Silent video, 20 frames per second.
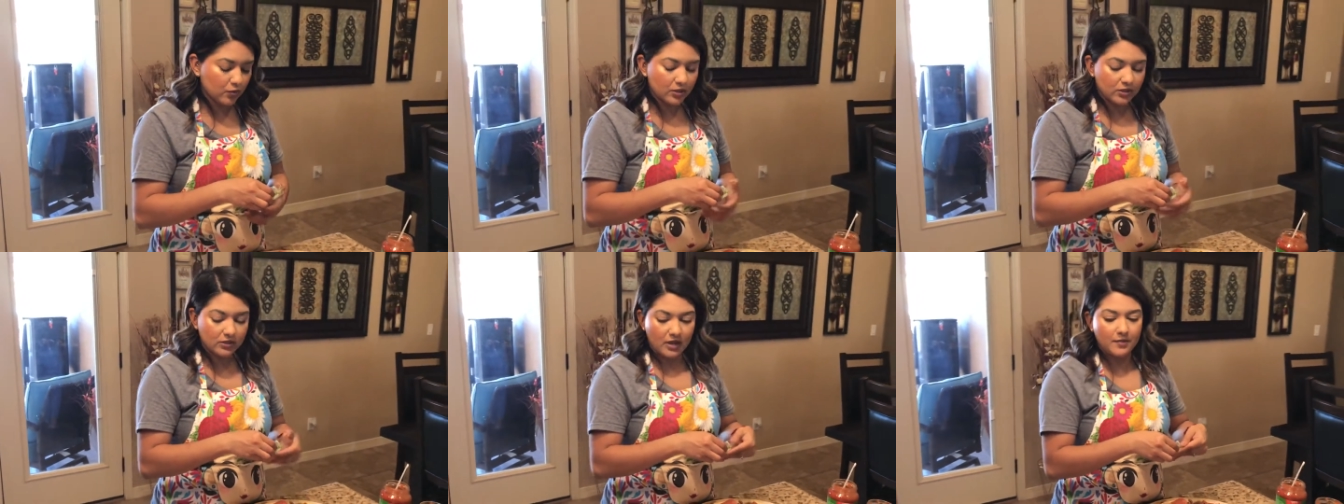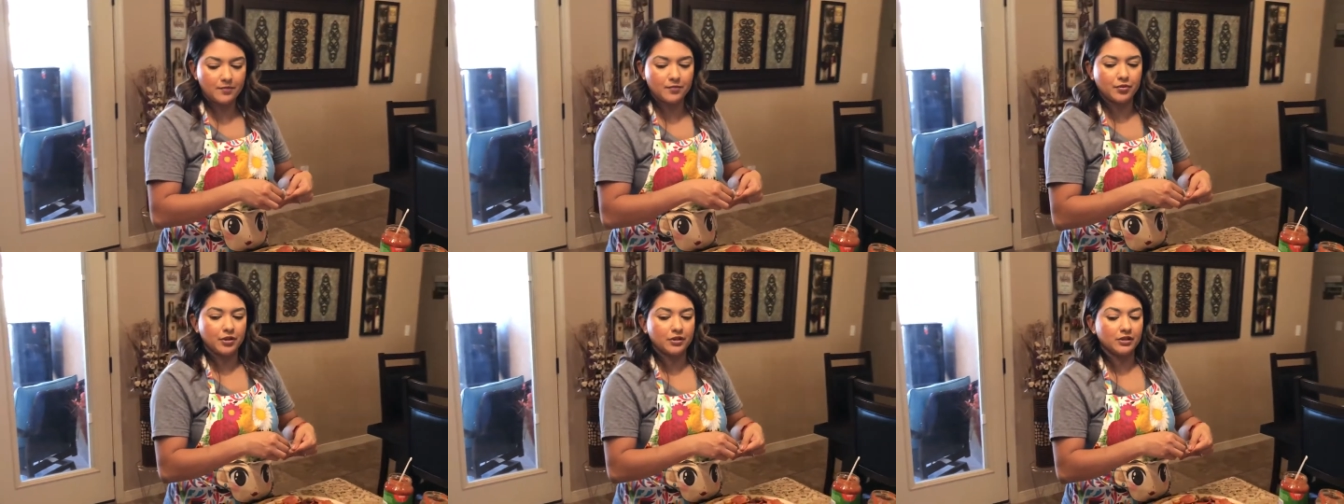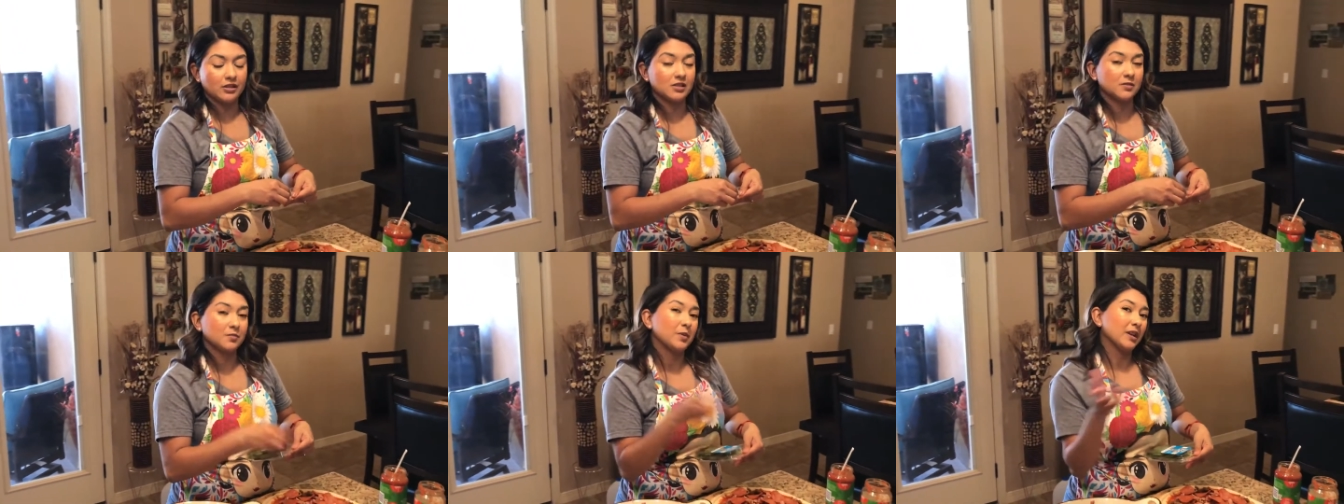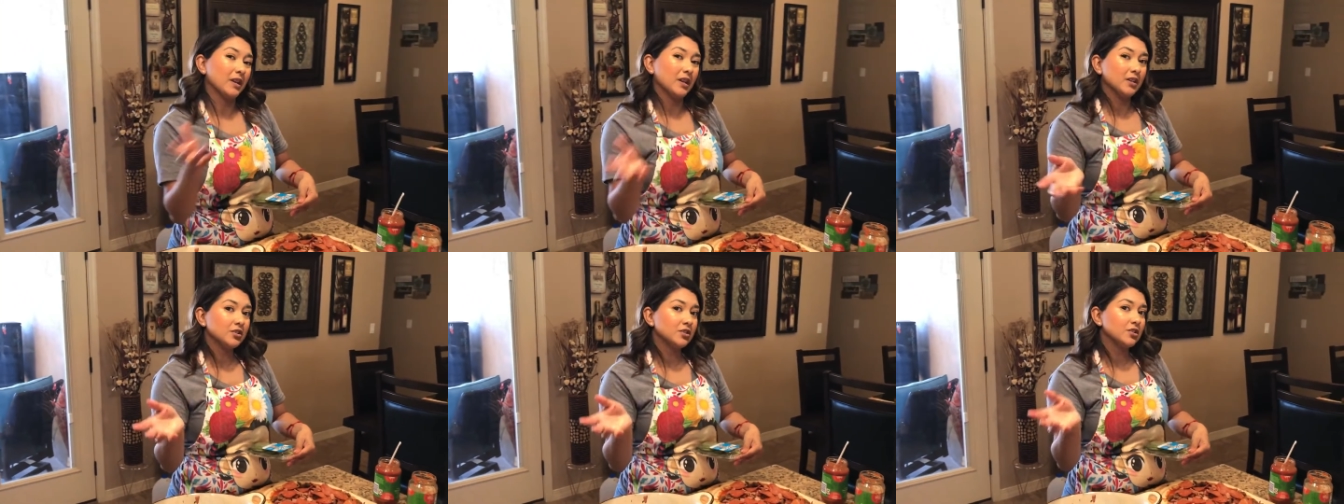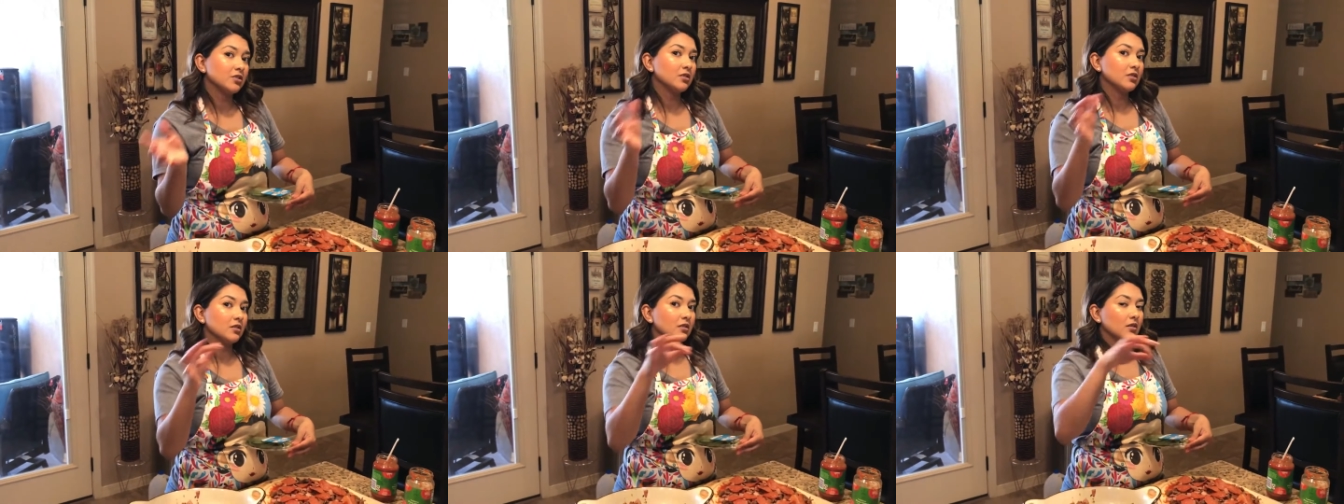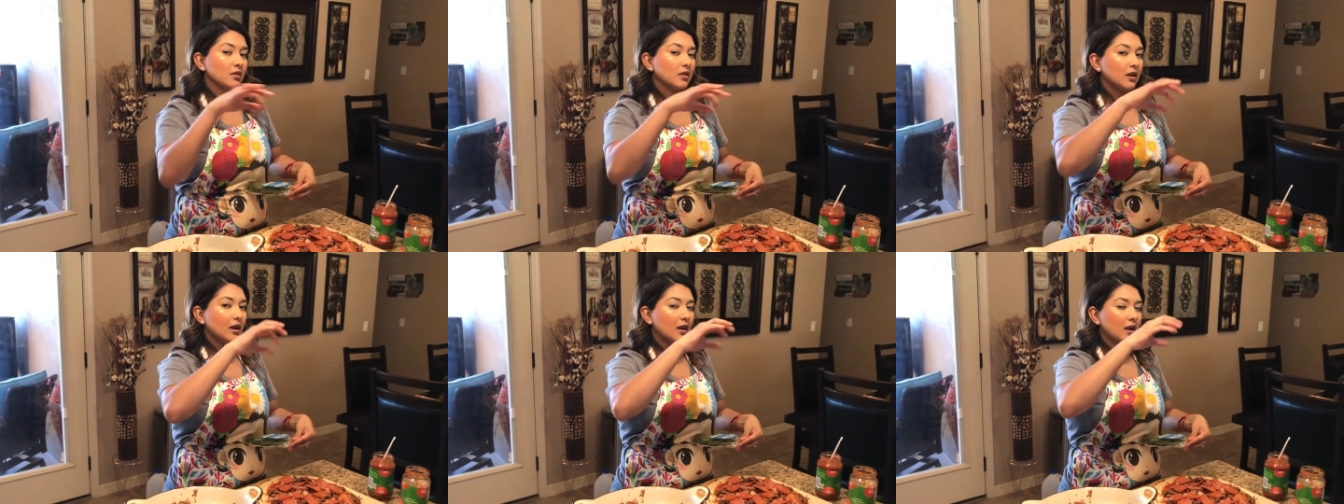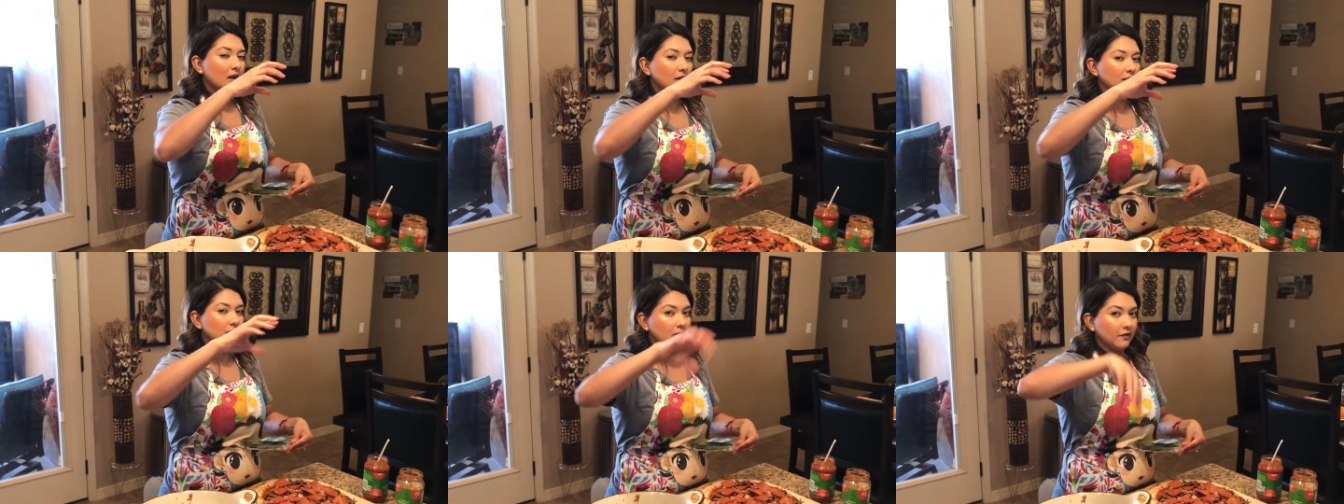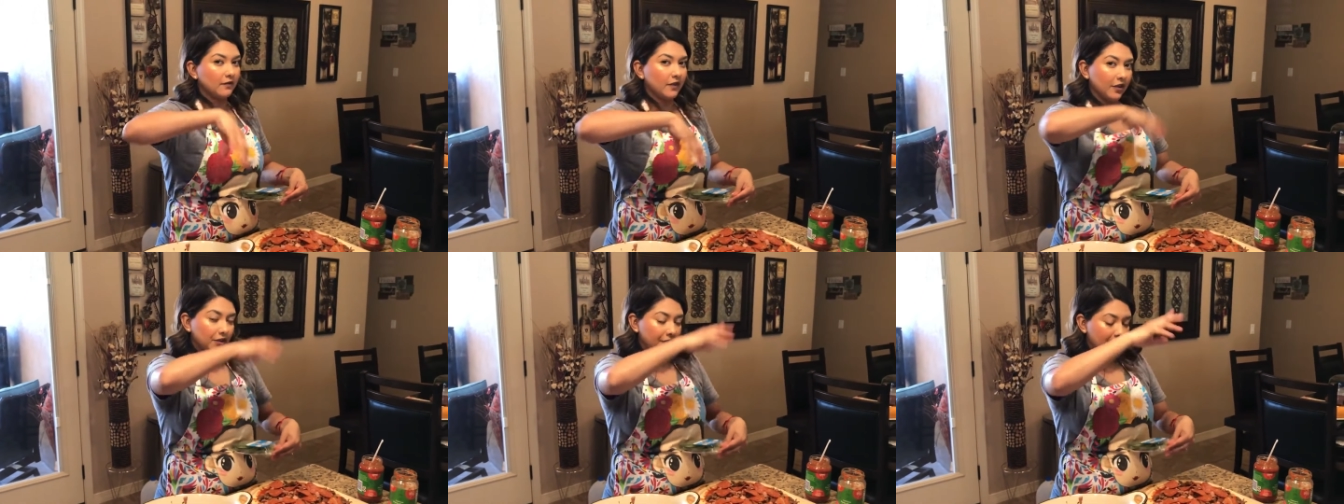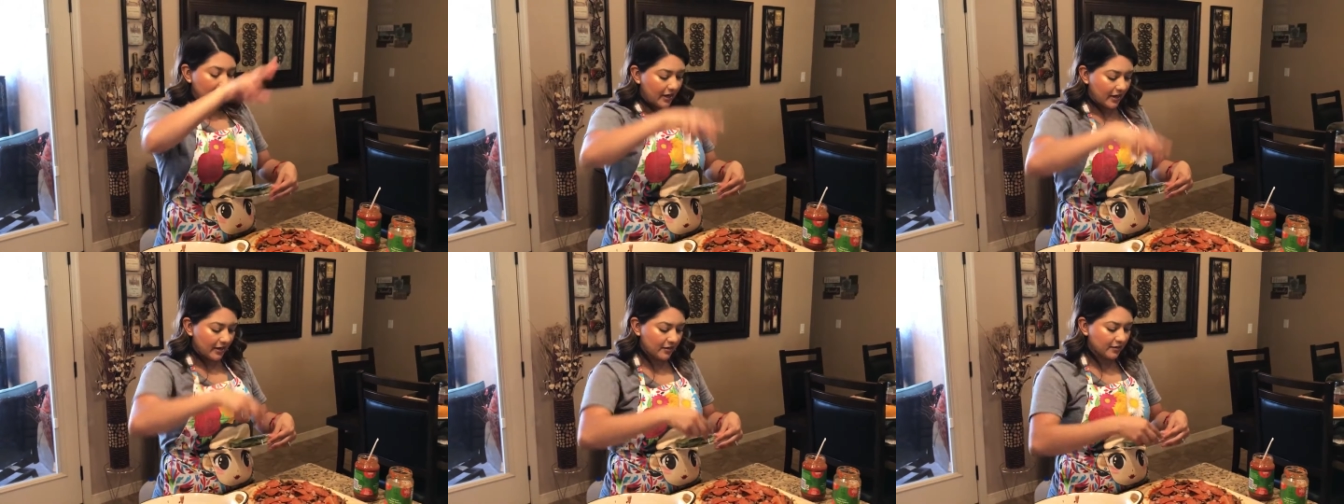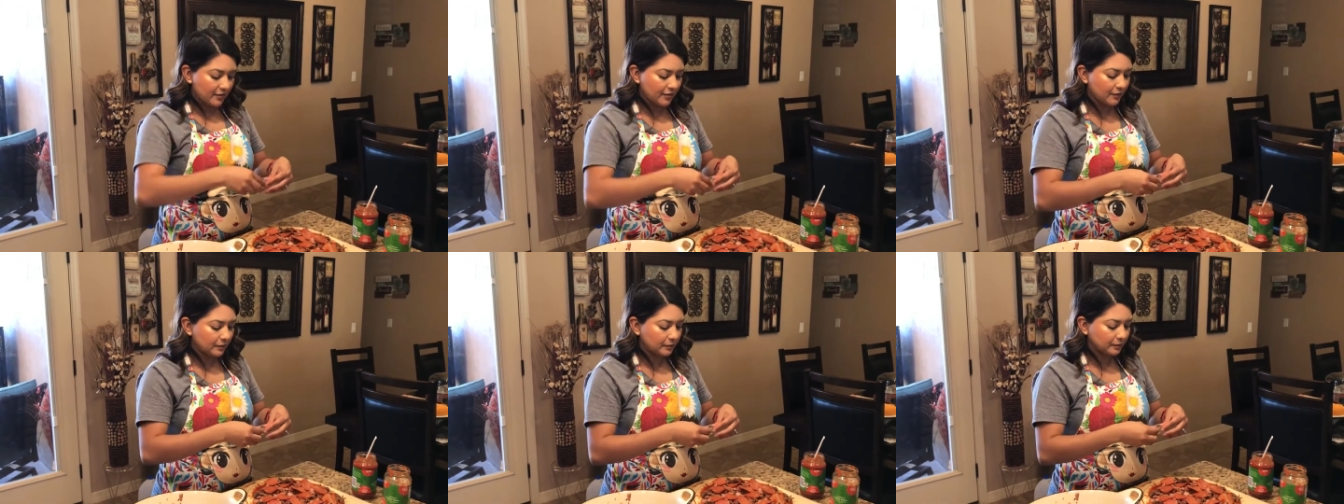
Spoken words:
was I put the spinach at the very end.